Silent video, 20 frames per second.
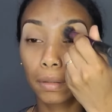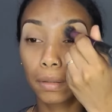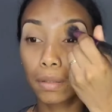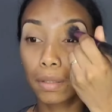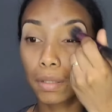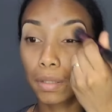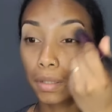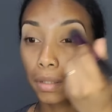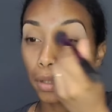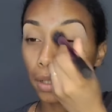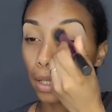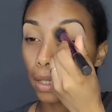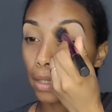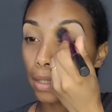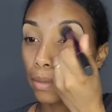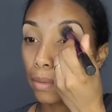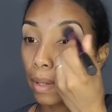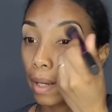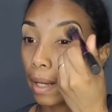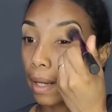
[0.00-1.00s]
so
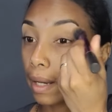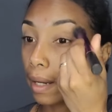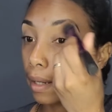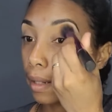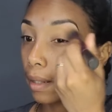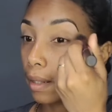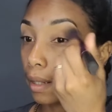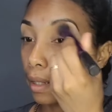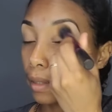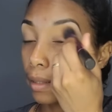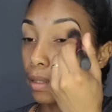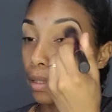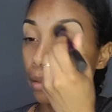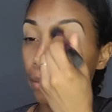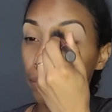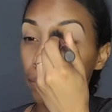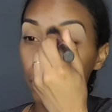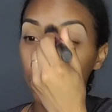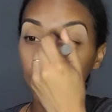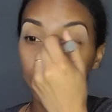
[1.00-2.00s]
that's why I kind of had to
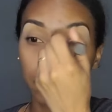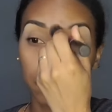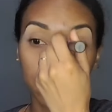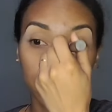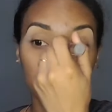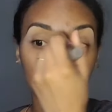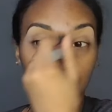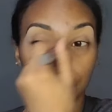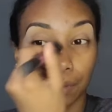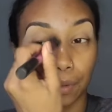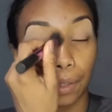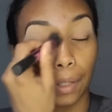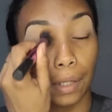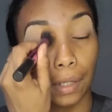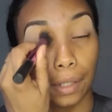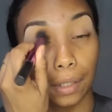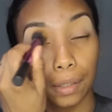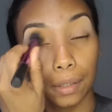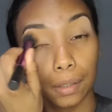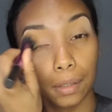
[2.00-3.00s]
move, right?